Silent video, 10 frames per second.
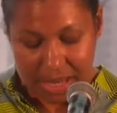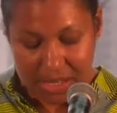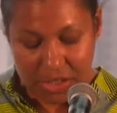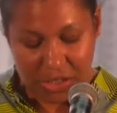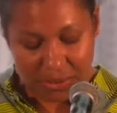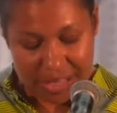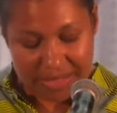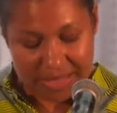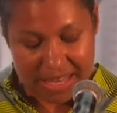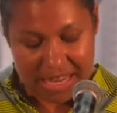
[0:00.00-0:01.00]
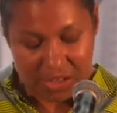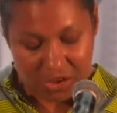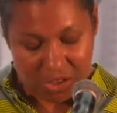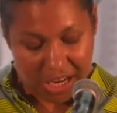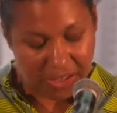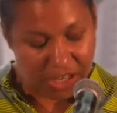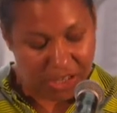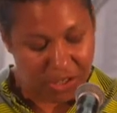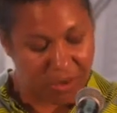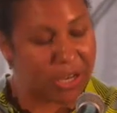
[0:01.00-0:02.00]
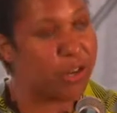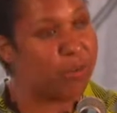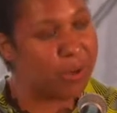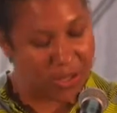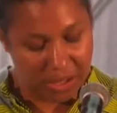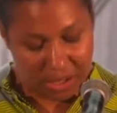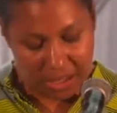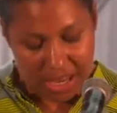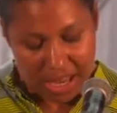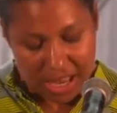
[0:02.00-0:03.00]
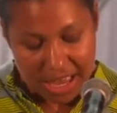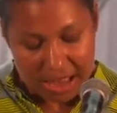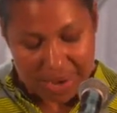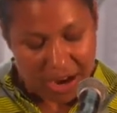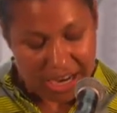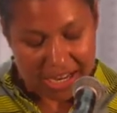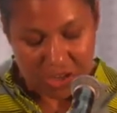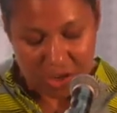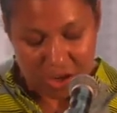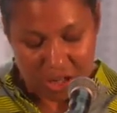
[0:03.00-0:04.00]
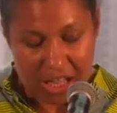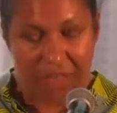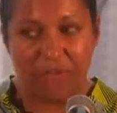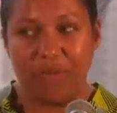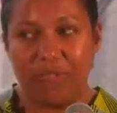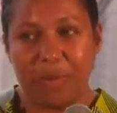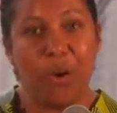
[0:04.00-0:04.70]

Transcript: She's written the introduction to a new book, American Journal, 50